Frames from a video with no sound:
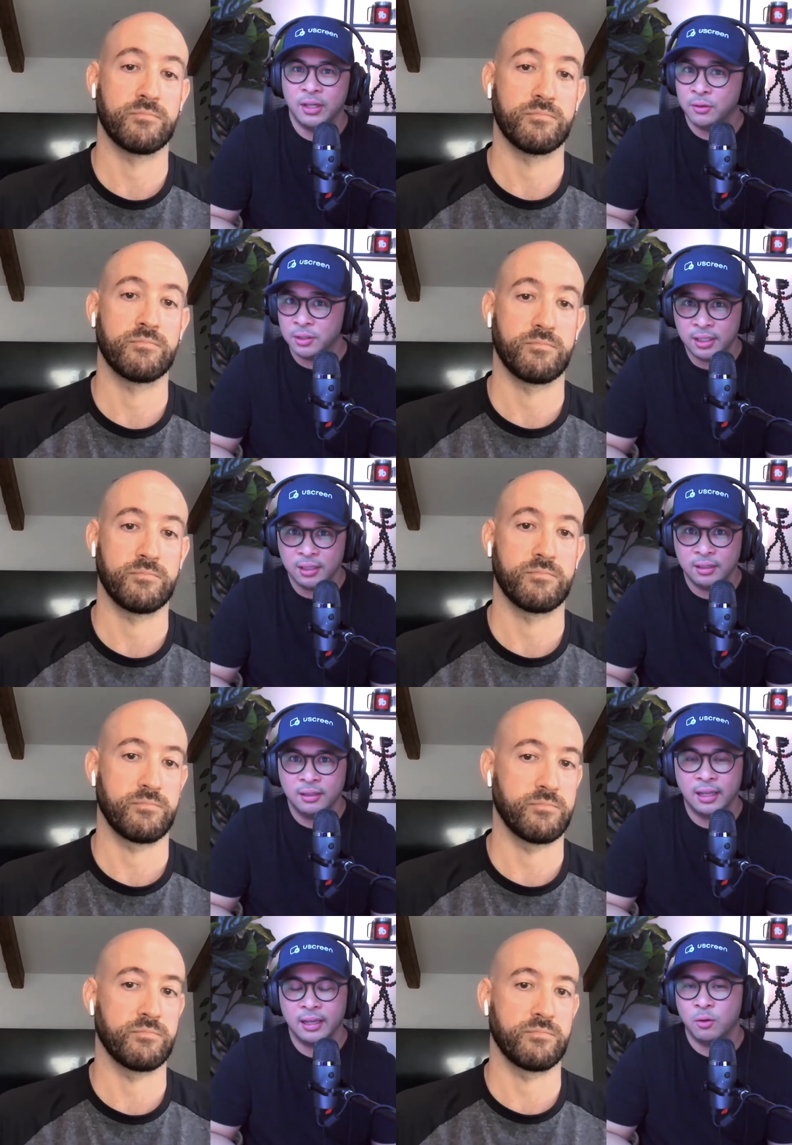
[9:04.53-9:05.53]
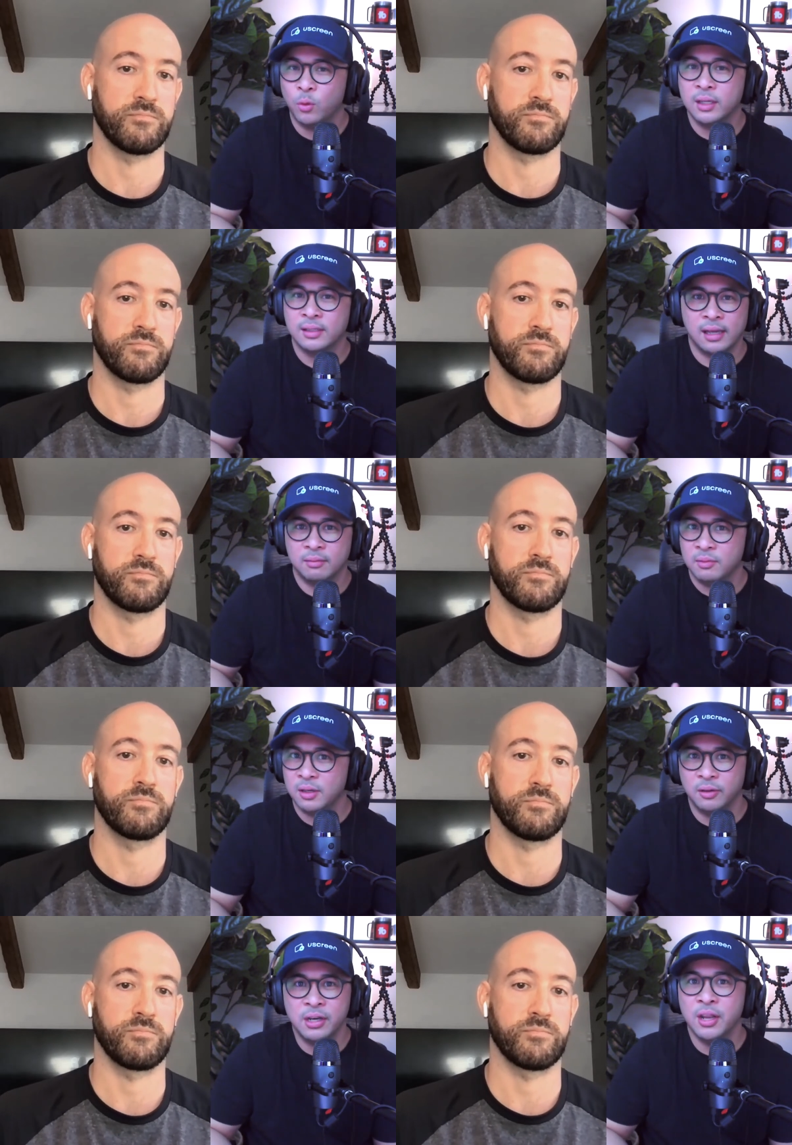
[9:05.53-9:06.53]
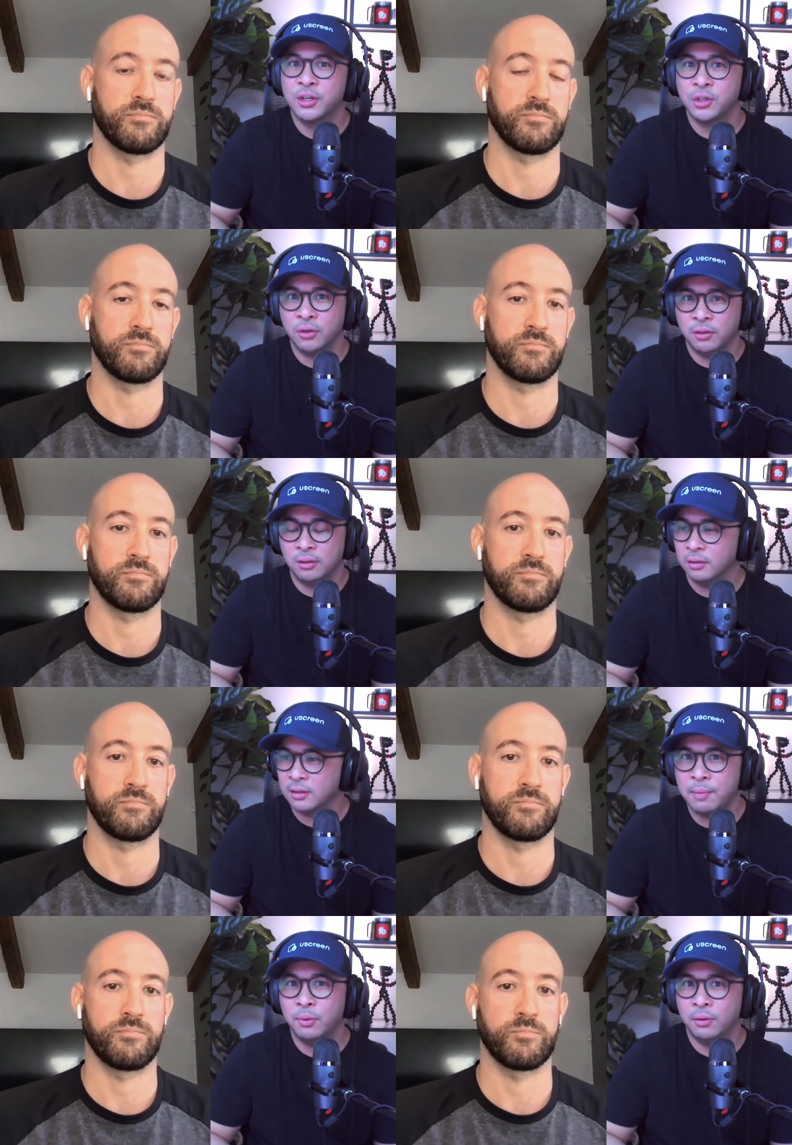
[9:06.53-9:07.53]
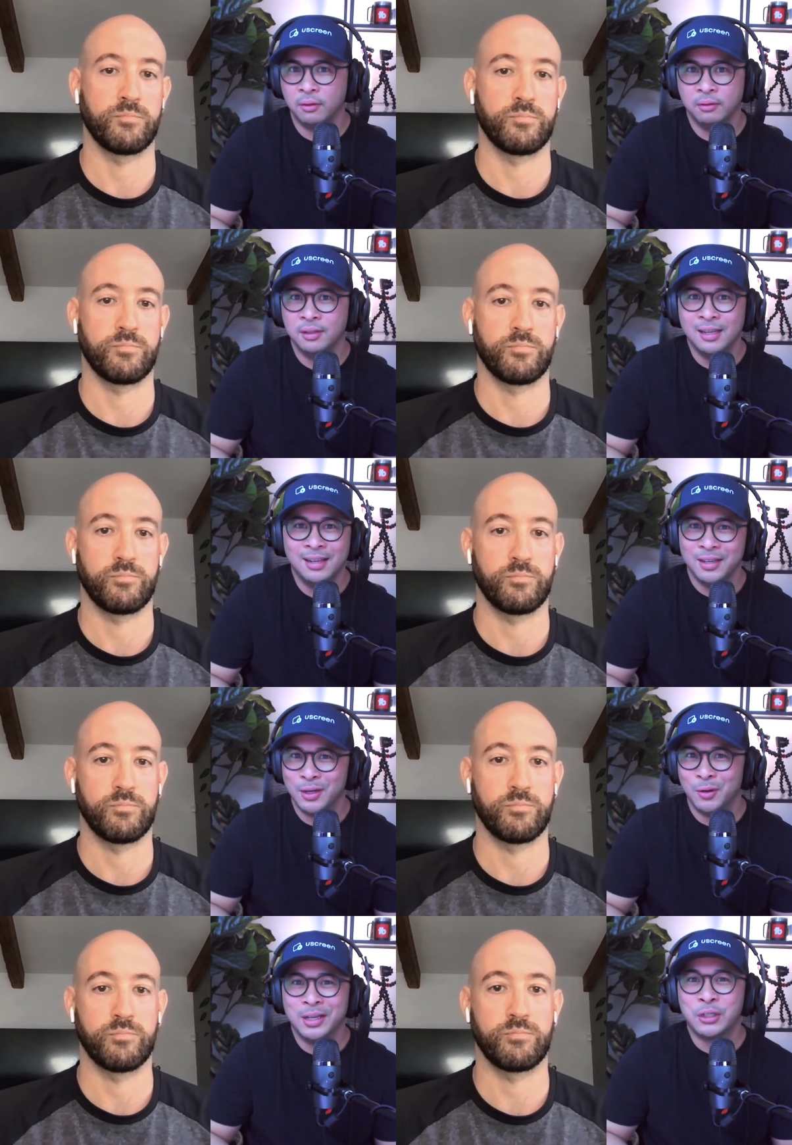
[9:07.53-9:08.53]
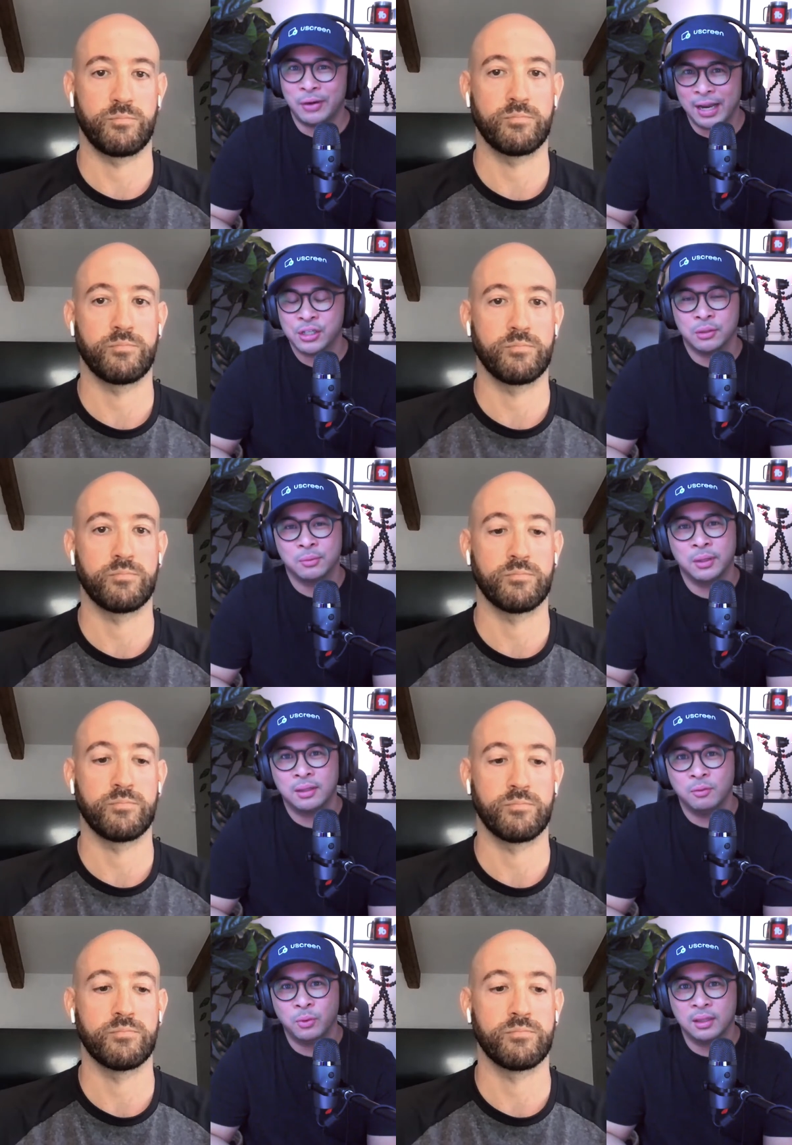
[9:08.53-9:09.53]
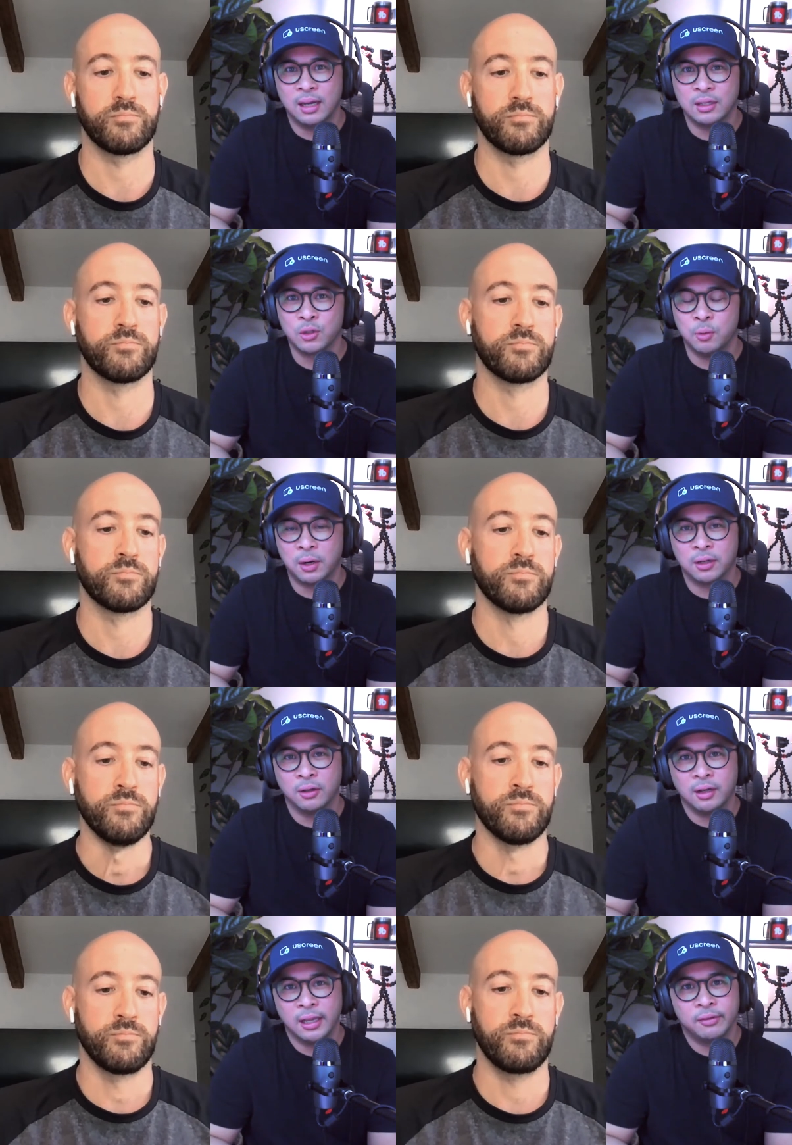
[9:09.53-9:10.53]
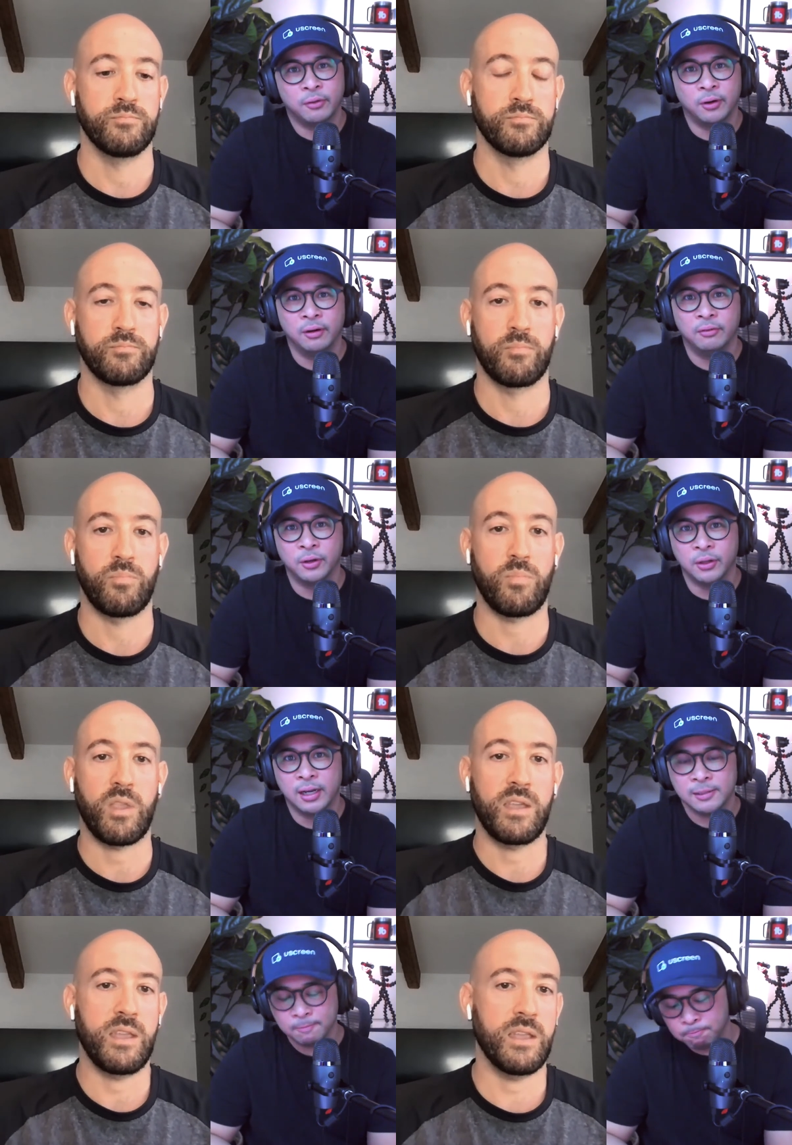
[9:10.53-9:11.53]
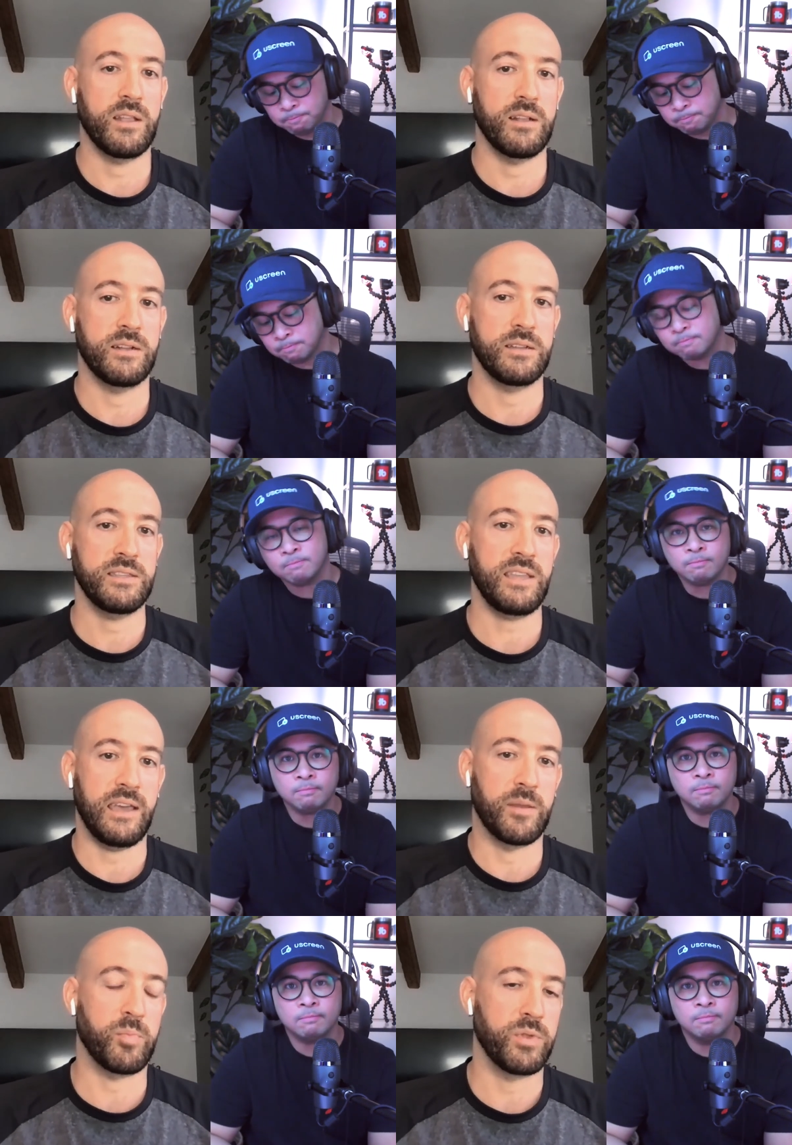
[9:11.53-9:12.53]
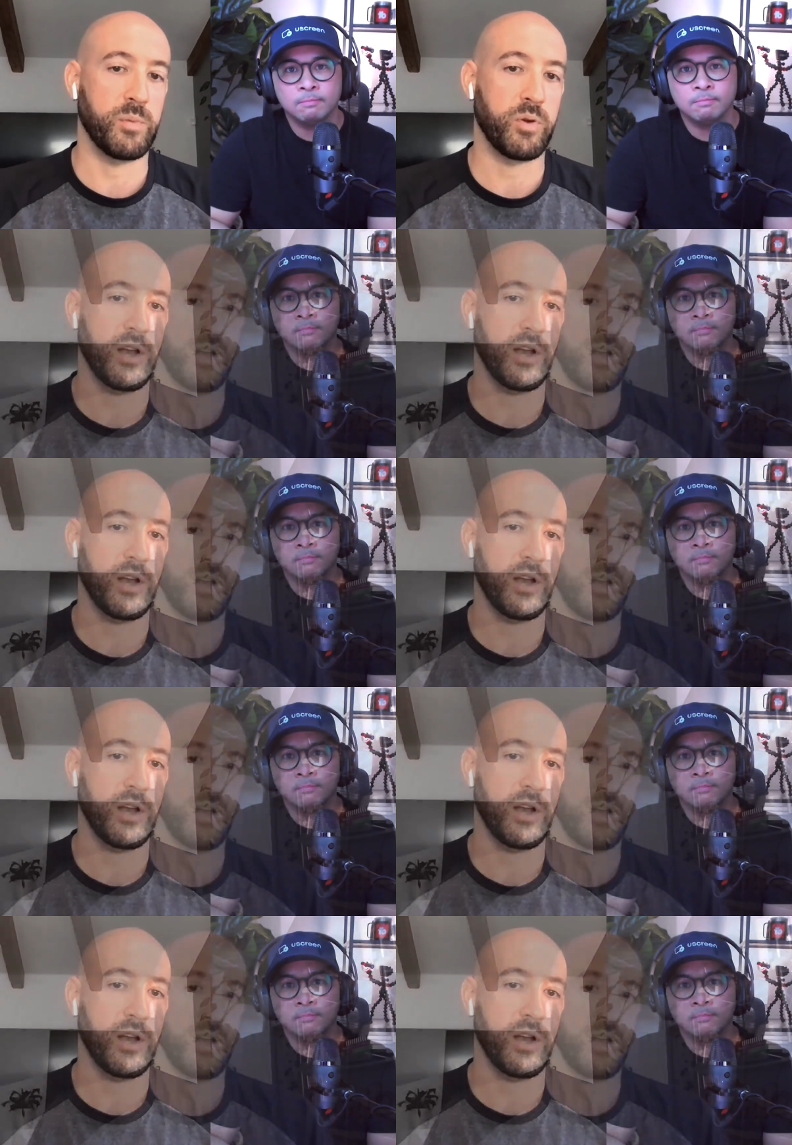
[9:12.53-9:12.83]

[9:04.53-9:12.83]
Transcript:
Speaker 1: VOD? Like, what is that you know initial couple you know interactions with with uh, Solmark look like for for you guys?
Speaker 2: Yeah, the, the